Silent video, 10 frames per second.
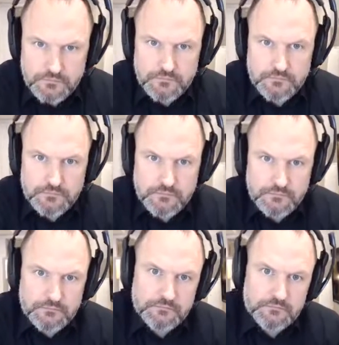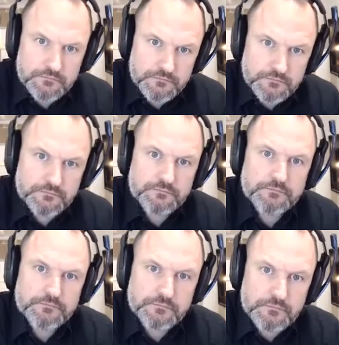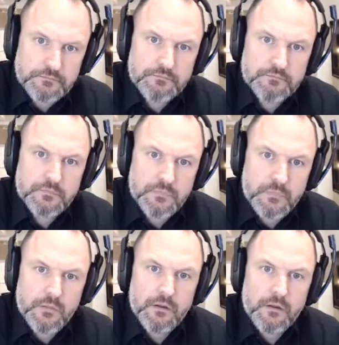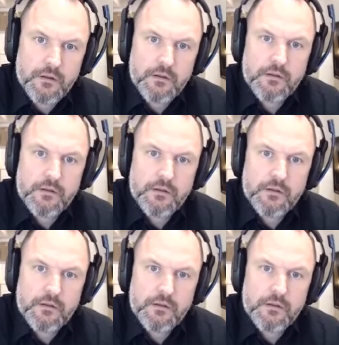This person isn't speaking.